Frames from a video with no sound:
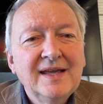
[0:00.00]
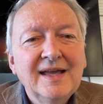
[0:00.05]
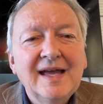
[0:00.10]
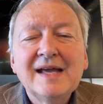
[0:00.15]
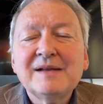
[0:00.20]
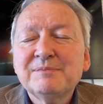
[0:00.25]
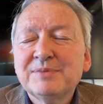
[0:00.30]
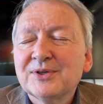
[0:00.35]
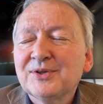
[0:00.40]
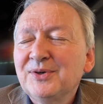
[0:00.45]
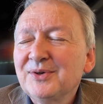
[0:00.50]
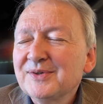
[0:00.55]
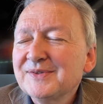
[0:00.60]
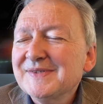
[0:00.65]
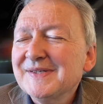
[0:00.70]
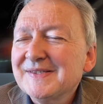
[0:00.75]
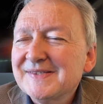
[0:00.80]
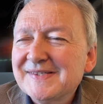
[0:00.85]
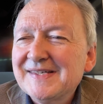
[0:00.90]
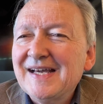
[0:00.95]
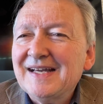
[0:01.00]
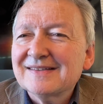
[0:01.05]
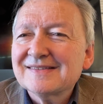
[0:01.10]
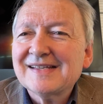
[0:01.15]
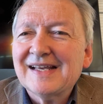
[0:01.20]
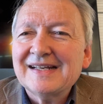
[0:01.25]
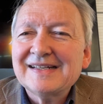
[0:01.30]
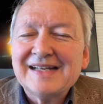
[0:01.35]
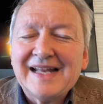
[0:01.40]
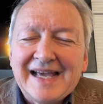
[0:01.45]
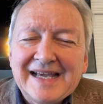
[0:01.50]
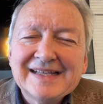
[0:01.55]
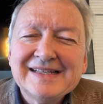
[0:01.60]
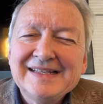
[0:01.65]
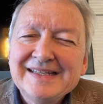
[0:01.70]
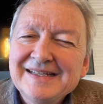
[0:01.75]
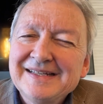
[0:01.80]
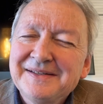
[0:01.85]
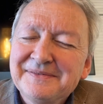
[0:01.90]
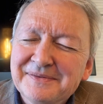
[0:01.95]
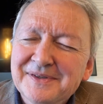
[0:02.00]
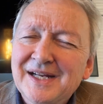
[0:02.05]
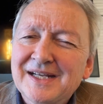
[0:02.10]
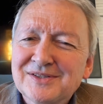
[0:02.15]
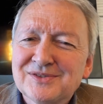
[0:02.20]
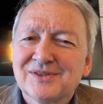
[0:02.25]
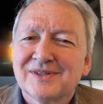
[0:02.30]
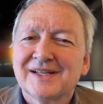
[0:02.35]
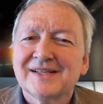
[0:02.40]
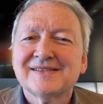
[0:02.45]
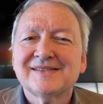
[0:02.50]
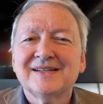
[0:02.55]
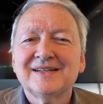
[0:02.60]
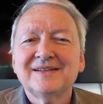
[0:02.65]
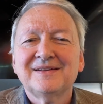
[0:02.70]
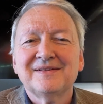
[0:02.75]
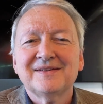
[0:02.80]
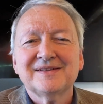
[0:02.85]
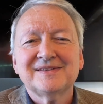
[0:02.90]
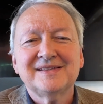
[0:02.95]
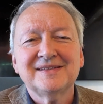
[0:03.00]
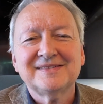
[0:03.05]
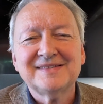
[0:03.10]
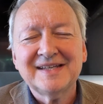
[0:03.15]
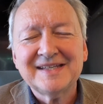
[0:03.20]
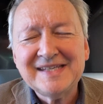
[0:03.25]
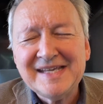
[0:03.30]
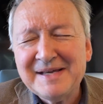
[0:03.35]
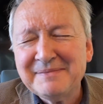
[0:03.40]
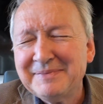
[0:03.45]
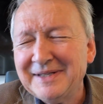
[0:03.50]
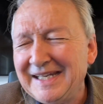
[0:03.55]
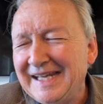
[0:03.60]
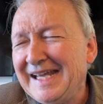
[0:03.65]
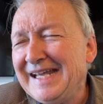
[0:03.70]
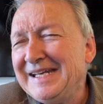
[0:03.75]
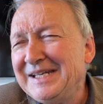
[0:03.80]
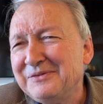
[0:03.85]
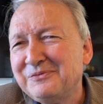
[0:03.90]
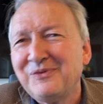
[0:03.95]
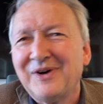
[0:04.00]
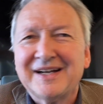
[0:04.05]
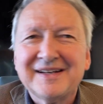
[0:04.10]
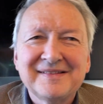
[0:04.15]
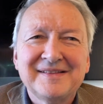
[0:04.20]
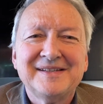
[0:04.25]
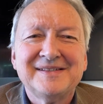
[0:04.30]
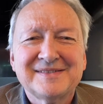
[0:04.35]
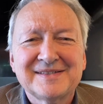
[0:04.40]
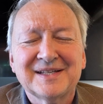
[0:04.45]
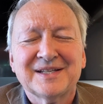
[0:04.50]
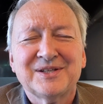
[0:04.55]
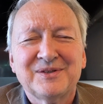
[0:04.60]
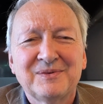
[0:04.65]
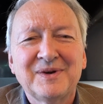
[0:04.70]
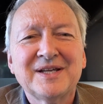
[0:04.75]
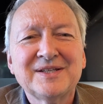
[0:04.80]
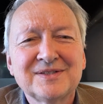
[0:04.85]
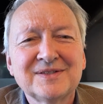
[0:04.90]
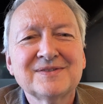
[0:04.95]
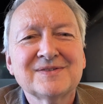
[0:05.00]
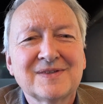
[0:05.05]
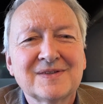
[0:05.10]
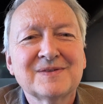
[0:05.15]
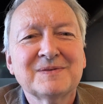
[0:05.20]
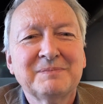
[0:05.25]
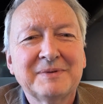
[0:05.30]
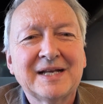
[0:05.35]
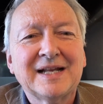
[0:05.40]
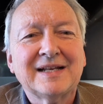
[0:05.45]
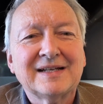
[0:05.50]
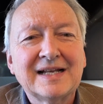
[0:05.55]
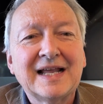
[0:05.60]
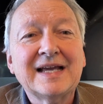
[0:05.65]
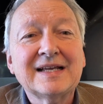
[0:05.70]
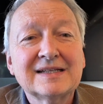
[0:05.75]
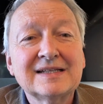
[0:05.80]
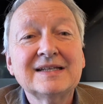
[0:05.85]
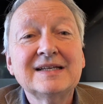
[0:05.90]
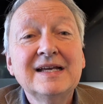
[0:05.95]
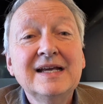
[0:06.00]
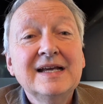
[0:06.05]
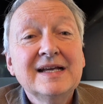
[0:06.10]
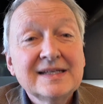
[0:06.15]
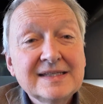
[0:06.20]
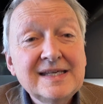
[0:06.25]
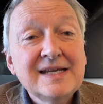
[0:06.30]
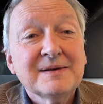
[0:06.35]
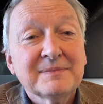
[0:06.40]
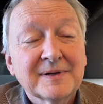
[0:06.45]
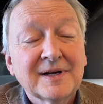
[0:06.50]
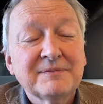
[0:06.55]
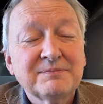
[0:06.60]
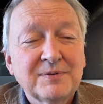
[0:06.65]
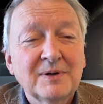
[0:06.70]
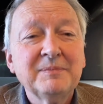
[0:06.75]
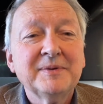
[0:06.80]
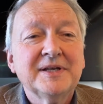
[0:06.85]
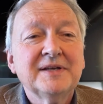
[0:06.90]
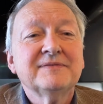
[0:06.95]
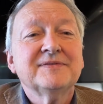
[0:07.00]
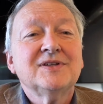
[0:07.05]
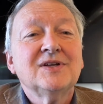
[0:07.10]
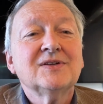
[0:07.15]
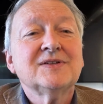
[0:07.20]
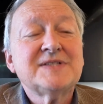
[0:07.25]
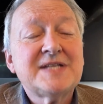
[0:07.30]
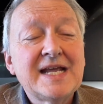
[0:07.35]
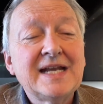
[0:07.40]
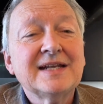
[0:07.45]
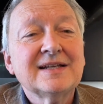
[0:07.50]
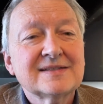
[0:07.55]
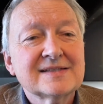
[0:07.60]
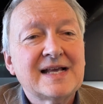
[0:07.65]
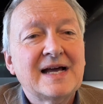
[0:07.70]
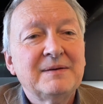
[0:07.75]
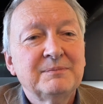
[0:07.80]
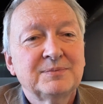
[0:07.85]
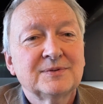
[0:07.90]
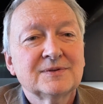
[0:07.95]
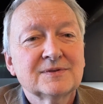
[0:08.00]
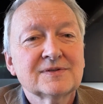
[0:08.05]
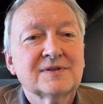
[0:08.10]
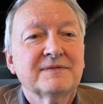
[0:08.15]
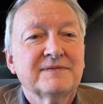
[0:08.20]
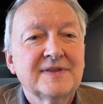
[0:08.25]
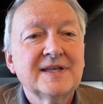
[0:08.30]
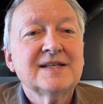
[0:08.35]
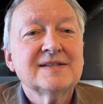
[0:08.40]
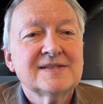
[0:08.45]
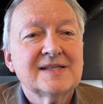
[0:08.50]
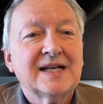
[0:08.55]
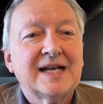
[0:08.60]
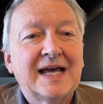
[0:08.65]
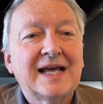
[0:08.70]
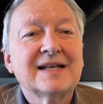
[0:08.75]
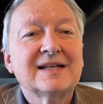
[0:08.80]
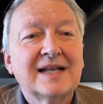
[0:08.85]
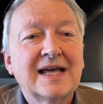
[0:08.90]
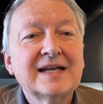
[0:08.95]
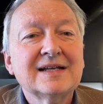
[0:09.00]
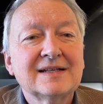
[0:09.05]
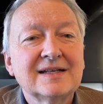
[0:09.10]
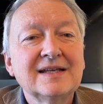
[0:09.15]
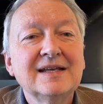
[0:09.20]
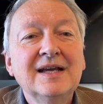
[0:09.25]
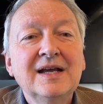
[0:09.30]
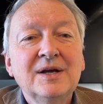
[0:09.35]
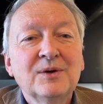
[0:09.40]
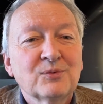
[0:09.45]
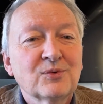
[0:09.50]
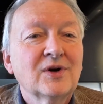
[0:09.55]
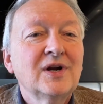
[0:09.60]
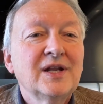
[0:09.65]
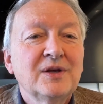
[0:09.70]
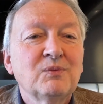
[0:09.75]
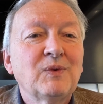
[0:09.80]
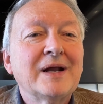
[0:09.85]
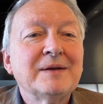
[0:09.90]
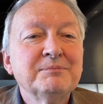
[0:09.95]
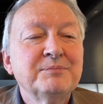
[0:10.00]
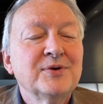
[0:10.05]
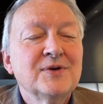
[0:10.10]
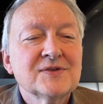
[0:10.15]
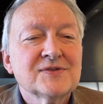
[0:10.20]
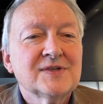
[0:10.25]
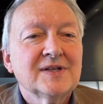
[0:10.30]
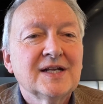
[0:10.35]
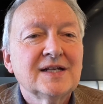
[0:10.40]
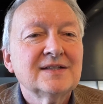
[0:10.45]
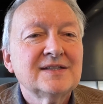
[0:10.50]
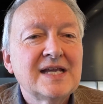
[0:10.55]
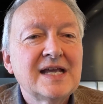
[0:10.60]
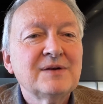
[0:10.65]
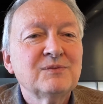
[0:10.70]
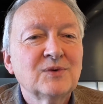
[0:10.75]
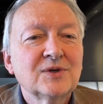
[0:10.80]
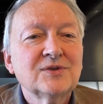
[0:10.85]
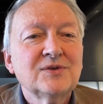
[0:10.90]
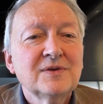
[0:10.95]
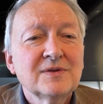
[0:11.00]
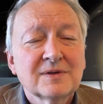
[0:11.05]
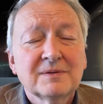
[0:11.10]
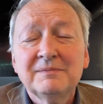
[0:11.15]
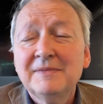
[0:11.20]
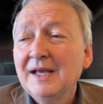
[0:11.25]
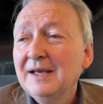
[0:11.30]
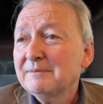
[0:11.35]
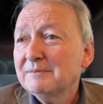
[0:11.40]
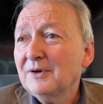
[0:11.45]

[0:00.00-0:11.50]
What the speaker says: And because it sounds unlikely, and even as you're listening to this, you say, yeah, but any one of these situations is a bit unlikely. Yeah, but I've probably given you 10 examples of things that are unlikely, where only 1 person in 10 would do them.